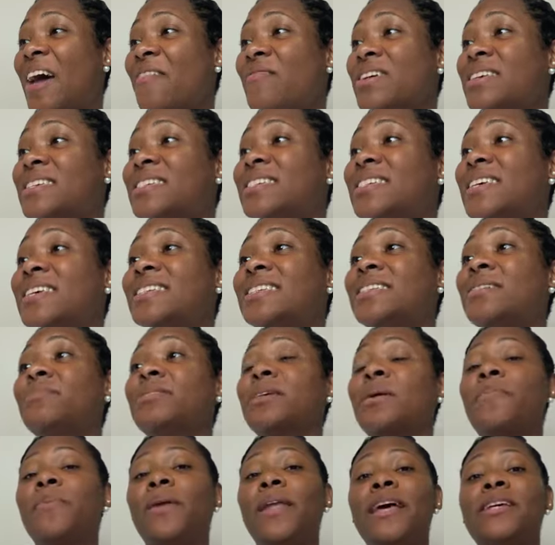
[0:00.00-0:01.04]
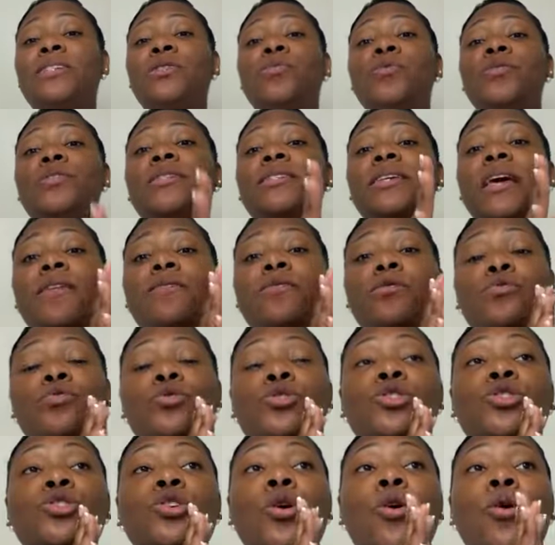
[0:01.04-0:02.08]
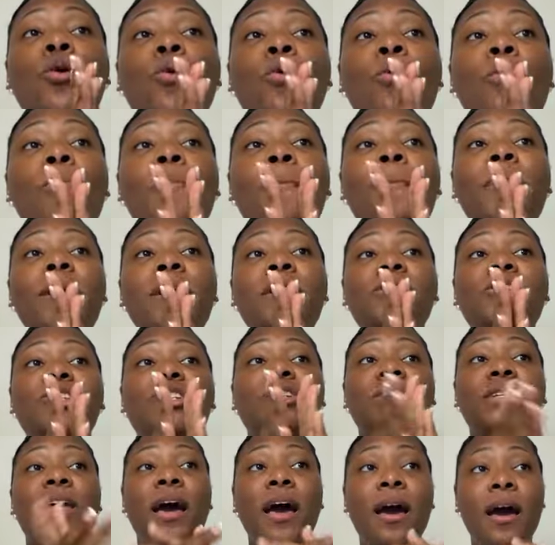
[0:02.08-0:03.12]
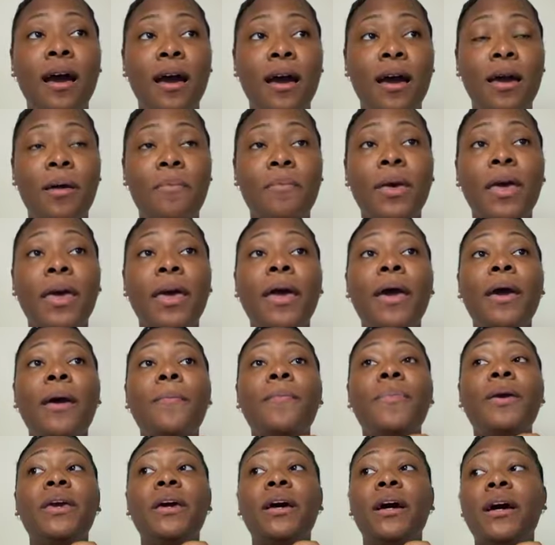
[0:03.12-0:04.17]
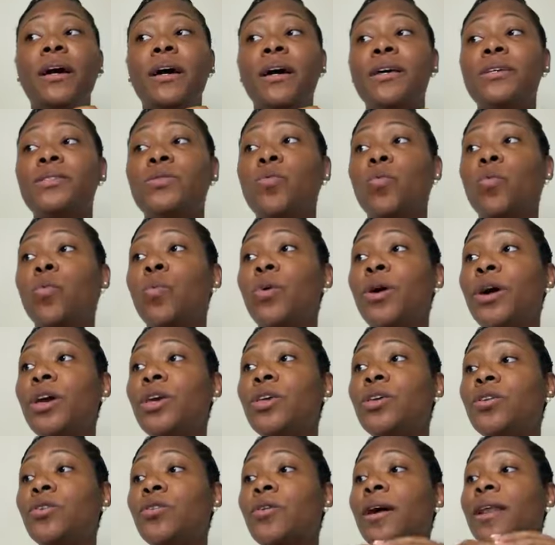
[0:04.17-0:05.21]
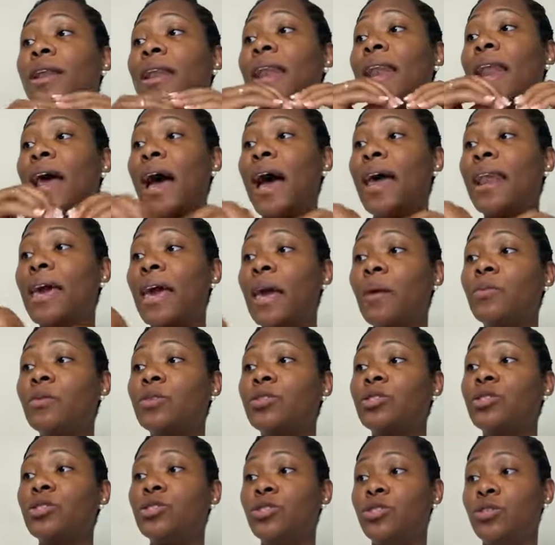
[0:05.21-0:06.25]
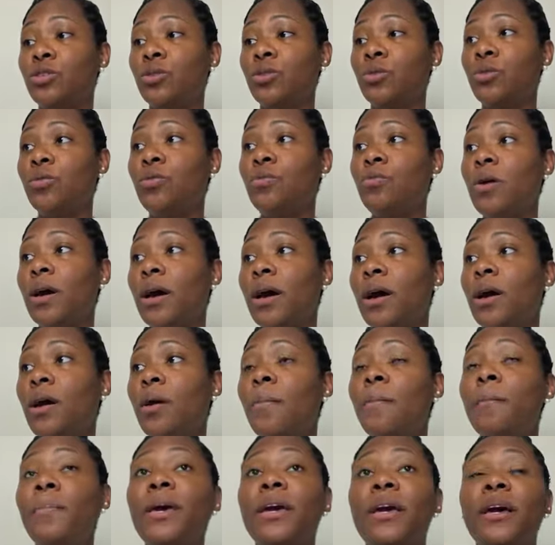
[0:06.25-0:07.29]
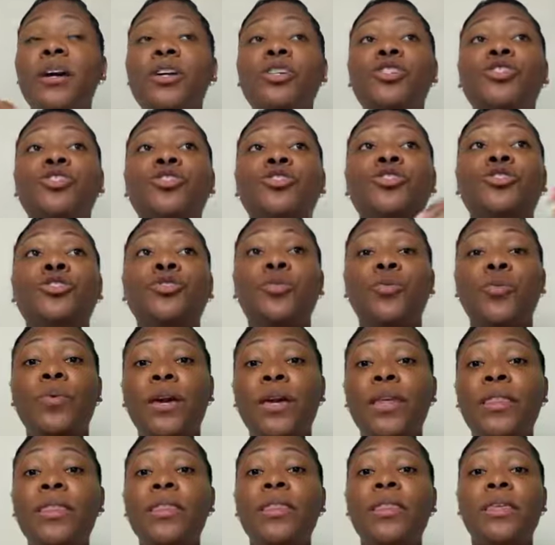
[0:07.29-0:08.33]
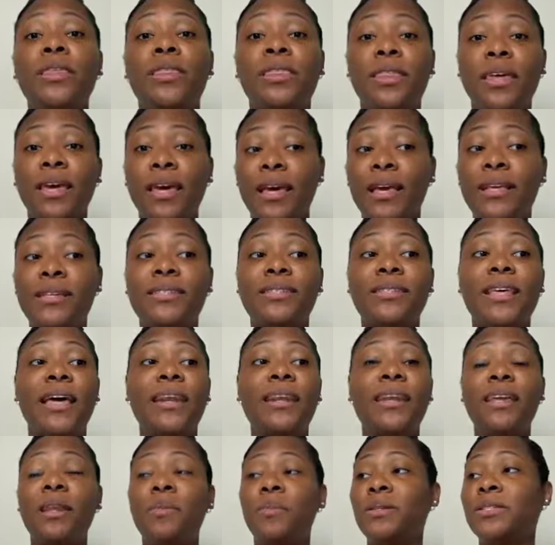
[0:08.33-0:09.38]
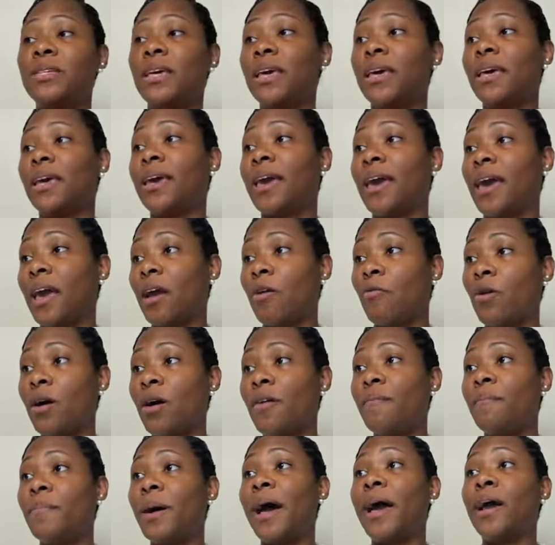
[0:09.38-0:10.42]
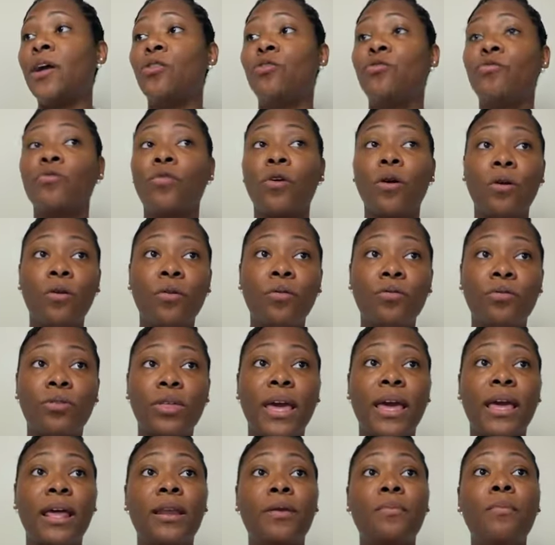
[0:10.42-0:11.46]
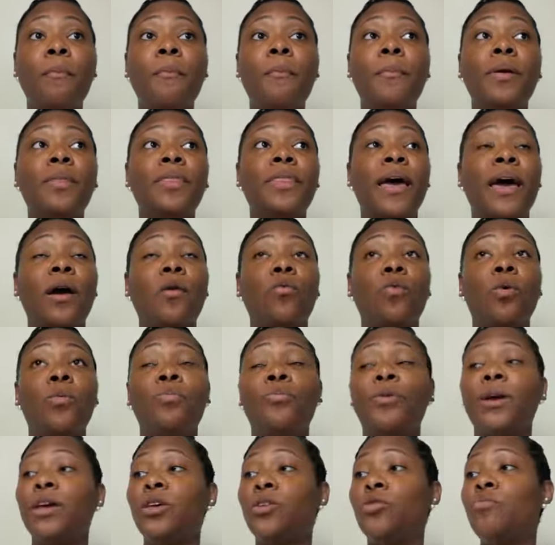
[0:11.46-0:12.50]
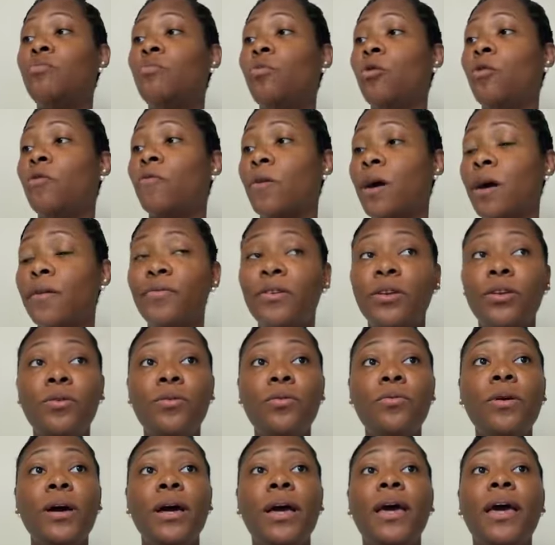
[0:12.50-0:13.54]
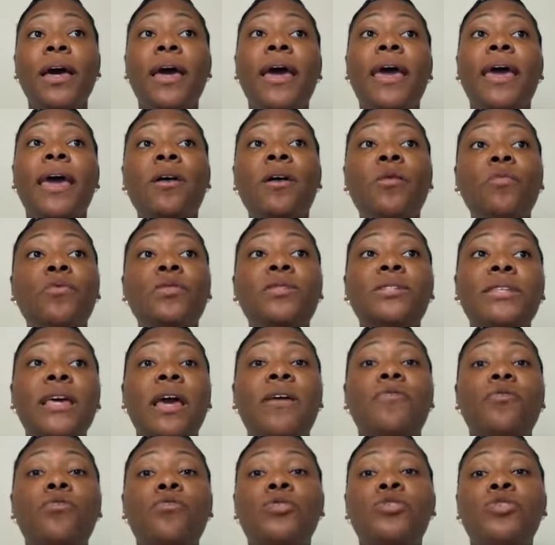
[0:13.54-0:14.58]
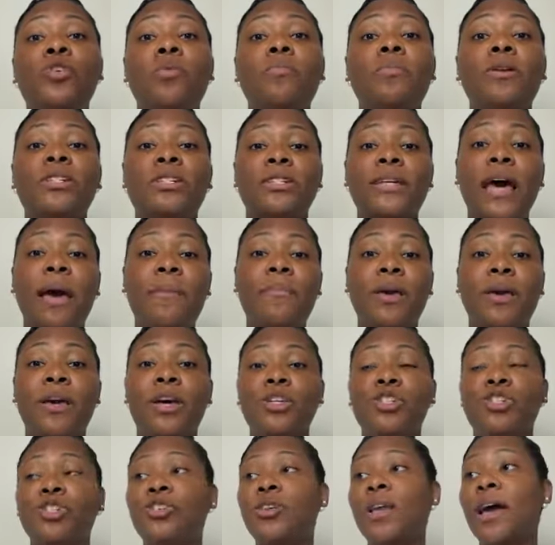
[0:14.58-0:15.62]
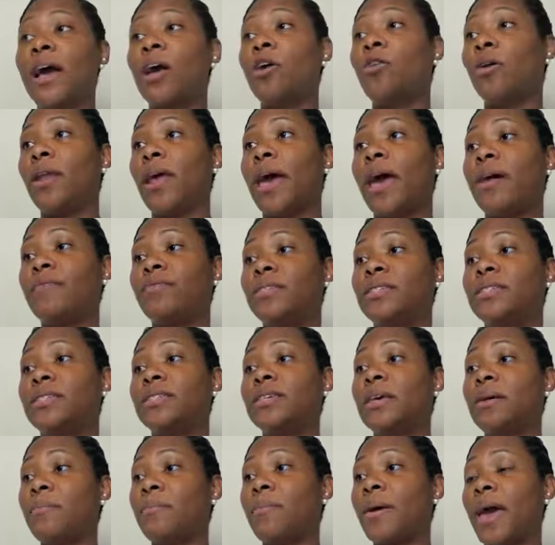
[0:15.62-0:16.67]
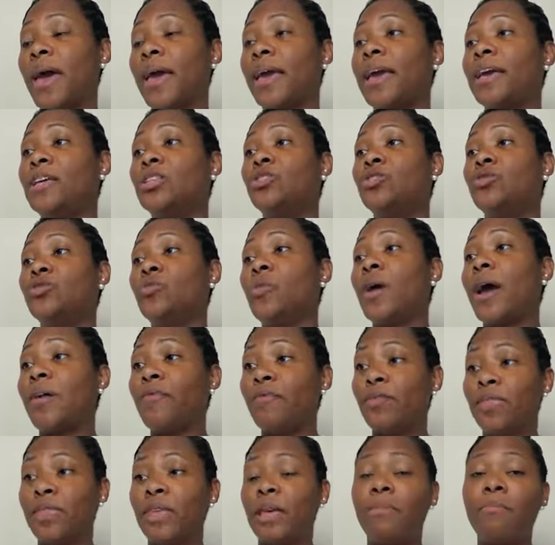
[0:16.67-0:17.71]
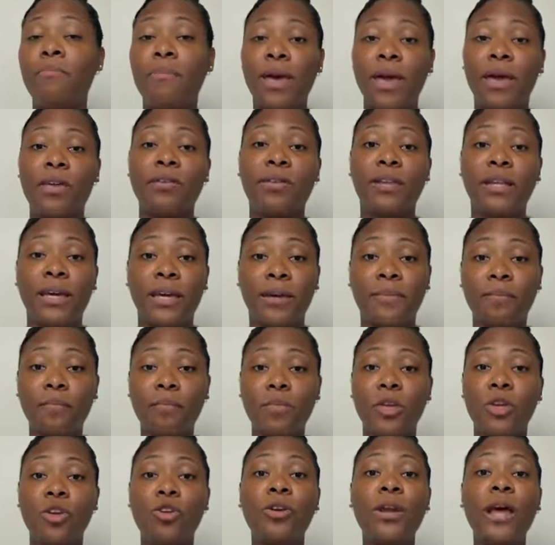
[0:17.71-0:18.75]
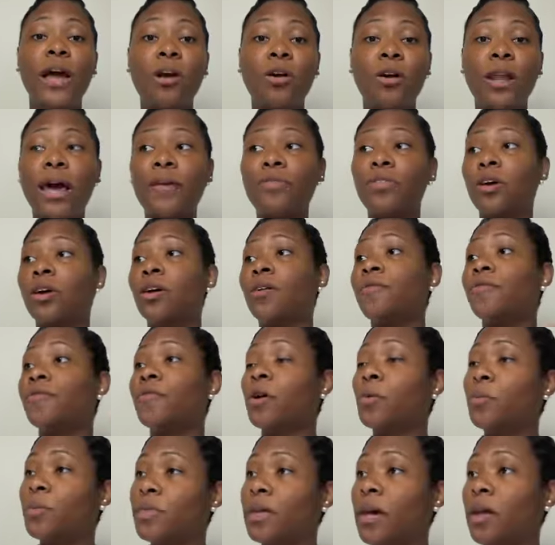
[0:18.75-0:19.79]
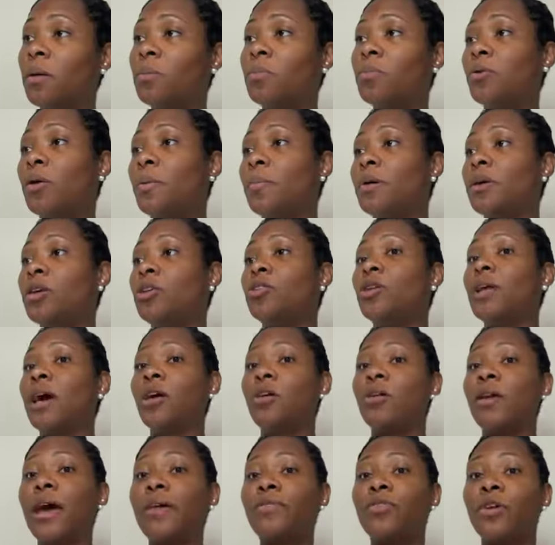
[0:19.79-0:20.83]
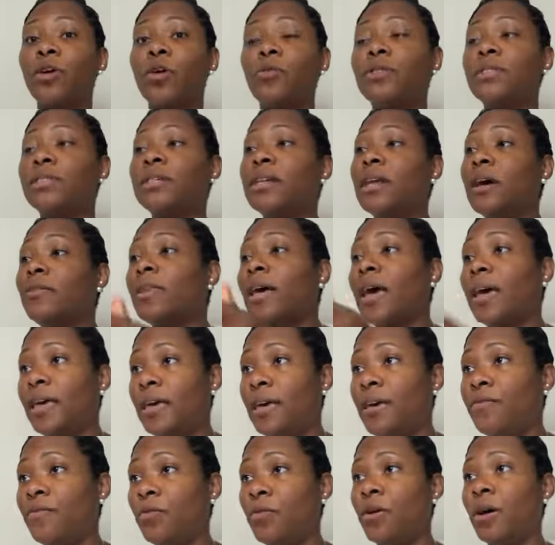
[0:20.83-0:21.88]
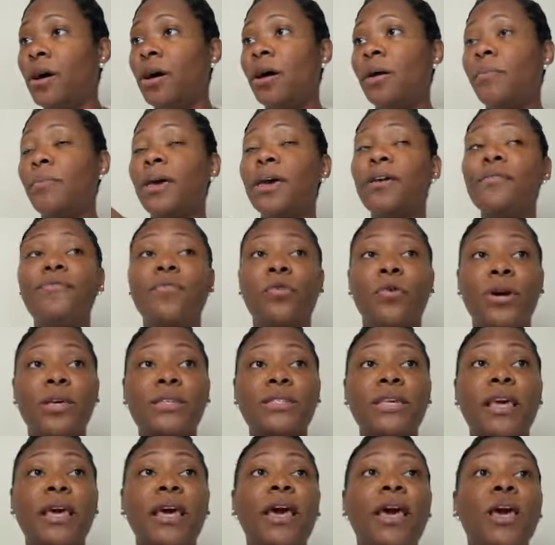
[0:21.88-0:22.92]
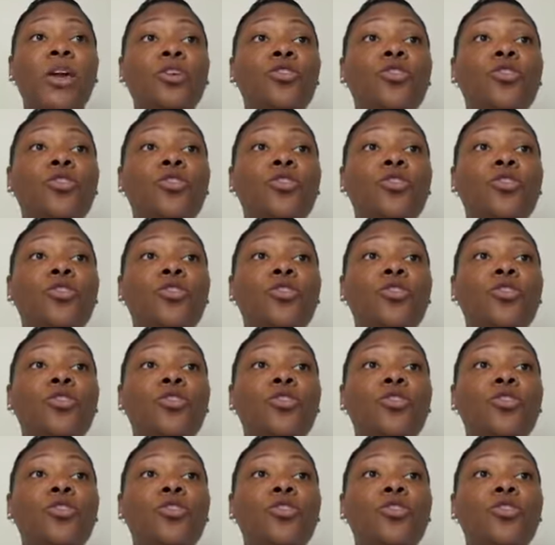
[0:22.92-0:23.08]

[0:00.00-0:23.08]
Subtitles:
Having systems in place will save you so much time, because what you're not able to do because you're doing the things that need to be taken care of by growth and that will bring you more revenue, it will save you so much time because you're not going to have to sit back and do everything manually. You're not going to have to confirm with that appointment. You're not going to have to go send out that invoice.